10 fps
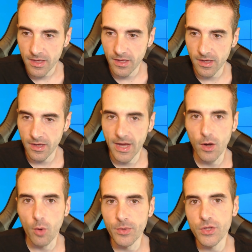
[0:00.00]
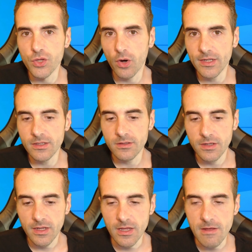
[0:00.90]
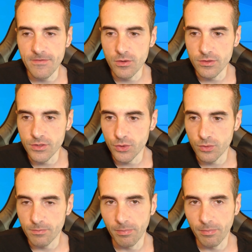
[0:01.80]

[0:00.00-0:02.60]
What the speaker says: I hope you enjoyed it. If you do,